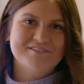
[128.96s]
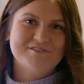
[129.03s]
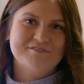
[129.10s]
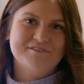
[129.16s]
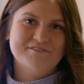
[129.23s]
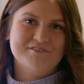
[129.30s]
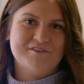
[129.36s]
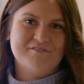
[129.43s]

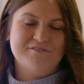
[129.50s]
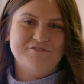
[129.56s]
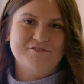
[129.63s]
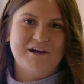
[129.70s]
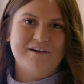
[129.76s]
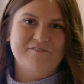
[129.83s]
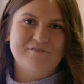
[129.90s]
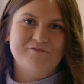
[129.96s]
students are the
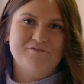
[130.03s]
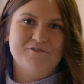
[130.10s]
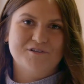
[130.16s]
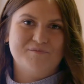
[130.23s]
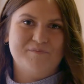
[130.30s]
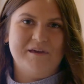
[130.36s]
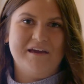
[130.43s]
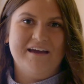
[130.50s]
driving
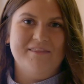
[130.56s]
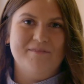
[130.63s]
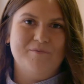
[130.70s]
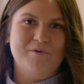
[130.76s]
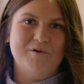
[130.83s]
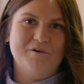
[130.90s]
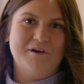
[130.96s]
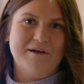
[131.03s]
force behind the
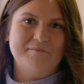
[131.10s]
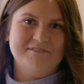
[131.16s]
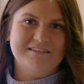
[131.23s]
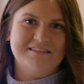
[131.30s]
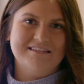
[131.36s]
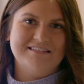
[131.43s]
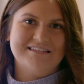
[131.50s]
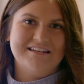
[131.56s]
programs
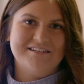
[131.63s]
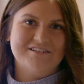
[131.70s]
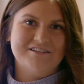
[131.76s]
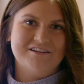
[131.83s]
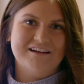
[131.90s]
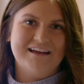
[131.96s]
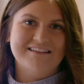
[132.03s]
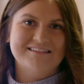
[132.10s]
in the
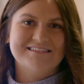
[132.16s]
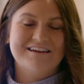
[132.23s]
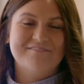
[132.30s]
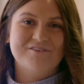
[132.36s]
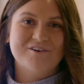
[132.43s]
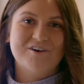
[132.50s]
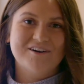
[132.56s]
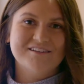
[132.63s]
centre and
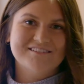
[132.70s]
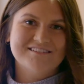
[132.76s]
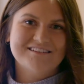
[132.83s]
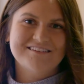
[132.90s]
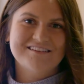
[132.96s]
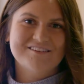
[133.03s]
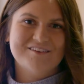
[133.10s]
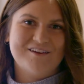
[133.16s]
staff are
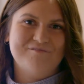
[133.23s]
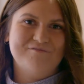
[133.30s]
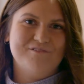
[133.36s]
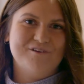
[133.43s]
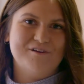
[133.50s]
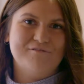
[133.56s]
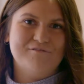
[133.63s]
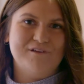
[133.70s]
constantly looking
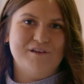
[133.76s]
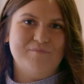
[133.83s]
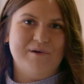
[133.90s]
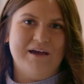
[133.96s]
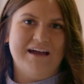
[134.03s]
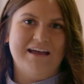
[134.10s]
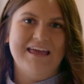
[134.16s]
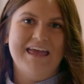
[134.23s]
for your
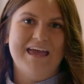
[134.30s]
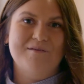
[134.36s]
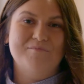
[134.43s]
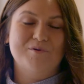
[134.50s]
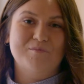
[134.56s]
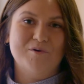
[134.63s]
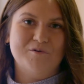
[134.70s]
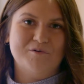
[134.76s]
feedback and
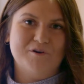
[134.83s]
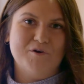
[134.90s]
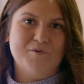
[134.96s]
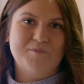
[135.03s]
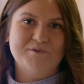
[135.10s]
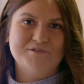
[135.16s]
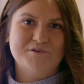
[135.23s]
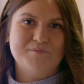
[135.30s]
promote an
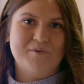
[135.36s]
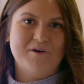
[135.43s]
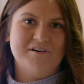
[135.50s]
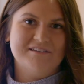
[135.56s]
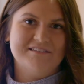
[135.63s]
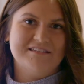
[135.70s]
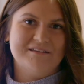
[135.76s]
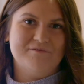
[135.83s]
open door policy